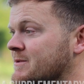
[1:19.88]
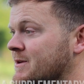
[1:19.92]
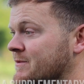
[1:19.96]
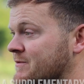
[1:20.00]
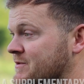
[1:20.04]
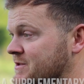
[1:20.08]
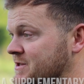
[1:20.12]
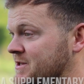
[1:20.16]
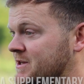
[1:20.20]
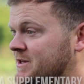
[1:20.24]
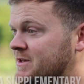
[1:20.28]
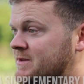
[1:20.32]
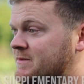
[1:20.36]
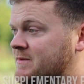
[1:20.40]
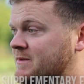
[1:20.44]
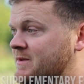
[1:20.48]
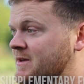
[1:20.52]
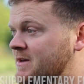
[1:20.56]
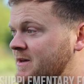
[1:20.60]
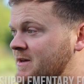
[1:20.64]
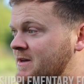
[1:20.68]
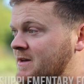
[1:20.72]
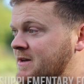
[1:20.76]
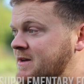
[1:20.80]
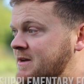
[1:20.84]
obviously
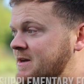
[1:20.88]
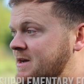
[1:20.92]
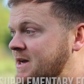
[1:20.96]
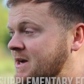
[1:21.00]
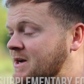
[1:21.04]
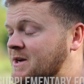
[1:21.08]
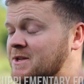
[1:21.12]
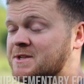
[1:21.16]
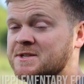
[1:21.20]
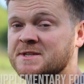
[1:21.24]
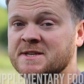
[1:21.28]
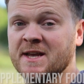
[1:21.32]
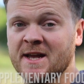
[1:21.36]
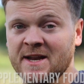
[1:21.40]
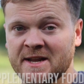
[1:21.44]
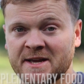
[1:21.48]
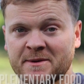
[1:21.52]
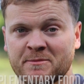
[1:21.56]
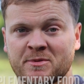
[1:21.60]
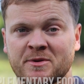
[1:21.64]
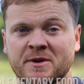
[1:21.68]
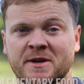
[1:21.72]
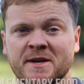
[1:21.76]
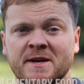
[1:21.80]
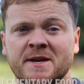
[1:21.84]
I could sell
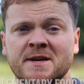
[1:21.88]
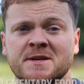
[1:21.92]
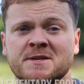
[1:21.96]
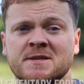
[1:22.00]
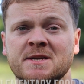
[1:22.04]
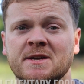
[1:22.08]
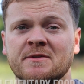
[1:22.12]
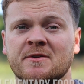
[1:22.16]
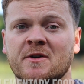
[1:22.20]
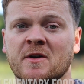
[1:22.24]
it pretty easily.